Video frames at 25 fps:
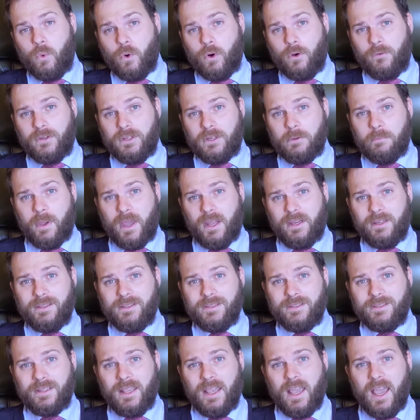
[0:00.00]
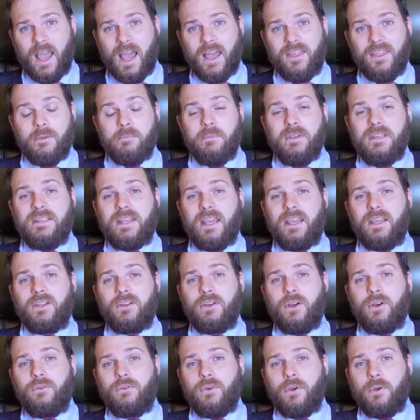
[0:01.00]
War of Independence and then being
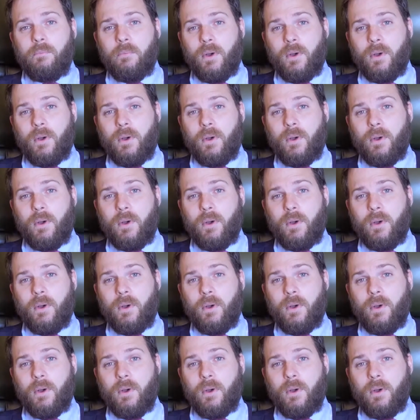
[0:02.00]
taken over